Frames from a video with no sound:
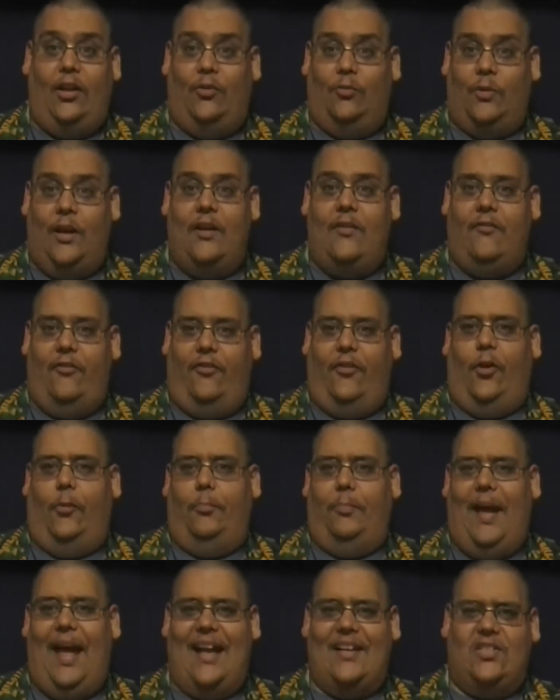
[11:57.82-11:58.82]
written film
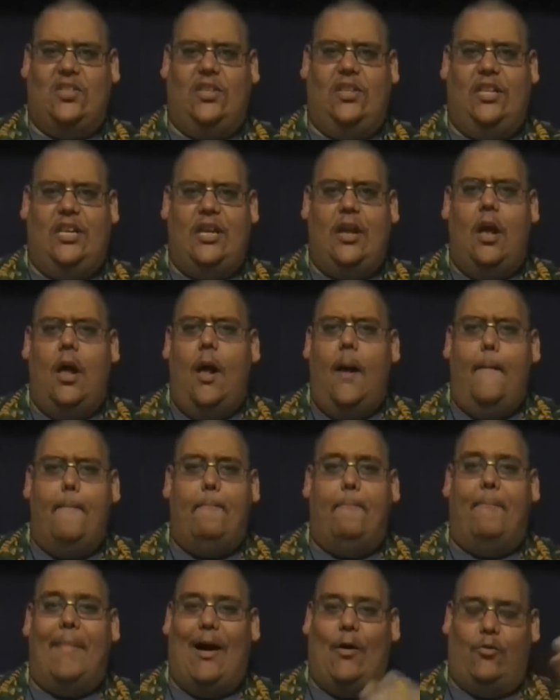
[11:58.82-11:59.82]
past the
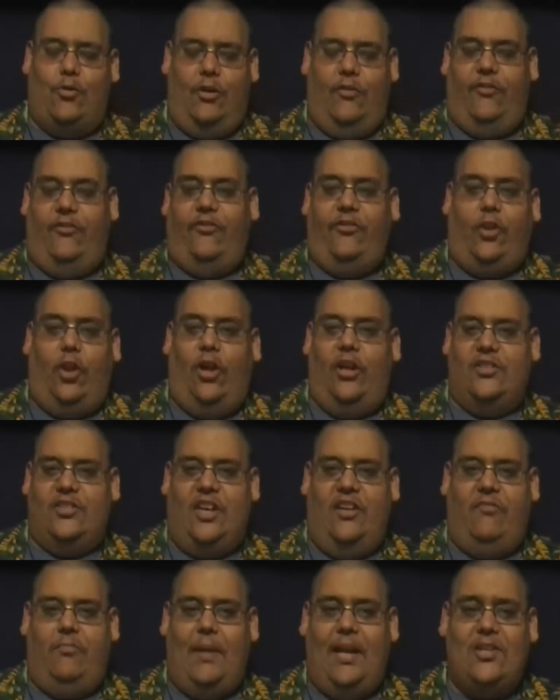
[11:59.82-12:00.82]
mountain of flaws
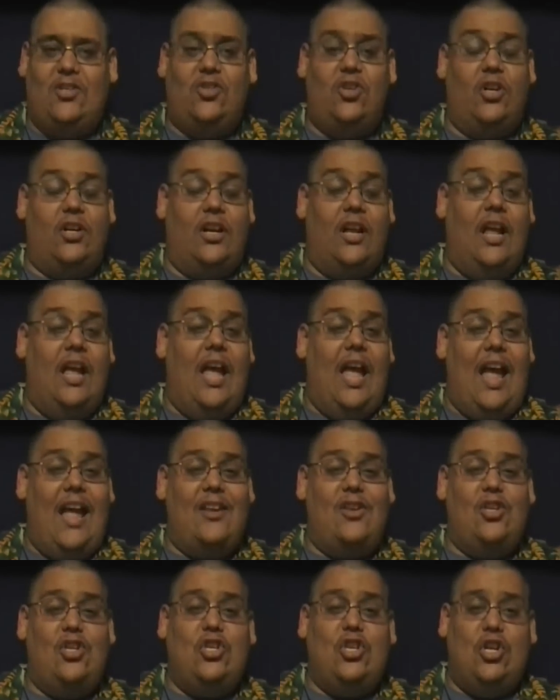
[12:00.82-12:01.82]
I've mentioned.
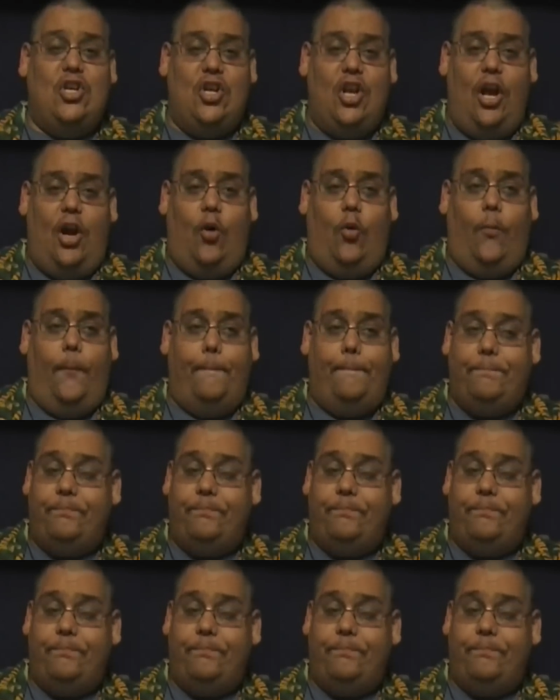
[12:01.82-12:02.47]
And you know,